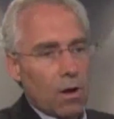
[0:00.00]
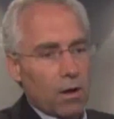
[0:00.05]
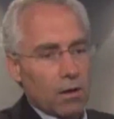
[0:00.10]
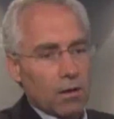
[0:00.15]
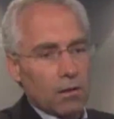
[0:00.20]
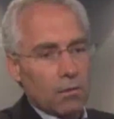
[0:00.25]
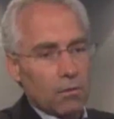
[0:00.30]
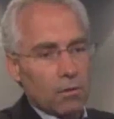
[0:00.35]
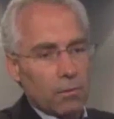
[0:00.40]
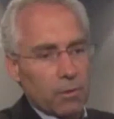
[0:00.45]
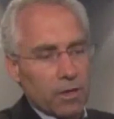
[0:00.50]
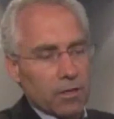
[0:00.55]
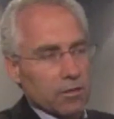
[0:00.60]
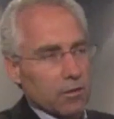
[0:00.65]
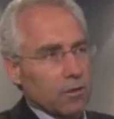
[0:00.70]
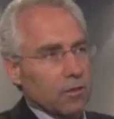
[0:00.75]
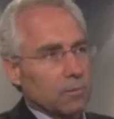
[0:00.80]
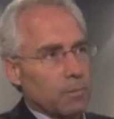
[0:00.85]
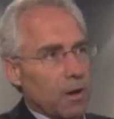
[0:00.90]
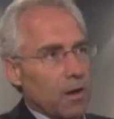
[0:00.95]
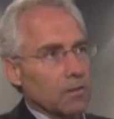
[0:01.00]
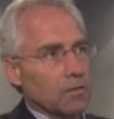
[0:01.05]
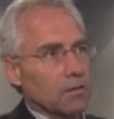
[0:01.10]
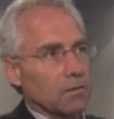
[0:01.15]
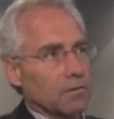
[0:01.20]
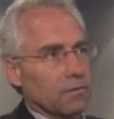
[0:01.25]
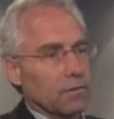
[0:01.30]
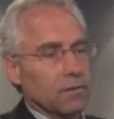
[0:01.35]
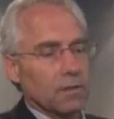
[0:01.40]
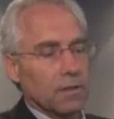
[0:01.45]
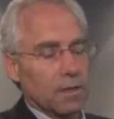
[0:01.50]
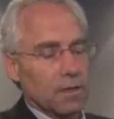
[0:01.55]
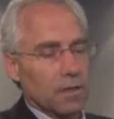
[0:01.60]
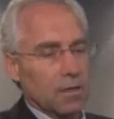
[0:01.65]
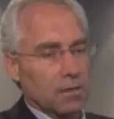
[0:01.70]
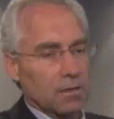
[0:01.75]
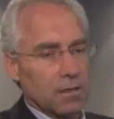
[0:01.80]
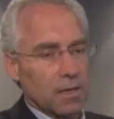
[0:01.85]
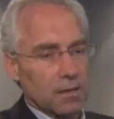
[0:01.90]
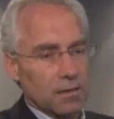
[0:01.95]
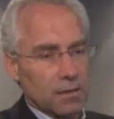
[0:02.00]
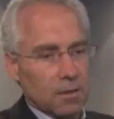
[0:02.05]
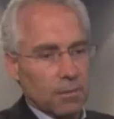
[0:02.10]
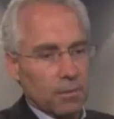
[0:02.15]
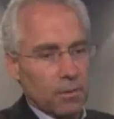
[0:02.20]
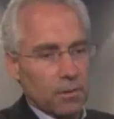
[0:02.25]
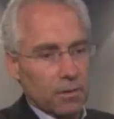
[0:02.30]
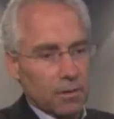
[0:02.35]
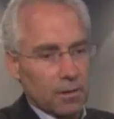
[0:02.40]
Well, it will make sure it's positive. Uh, it's that simple.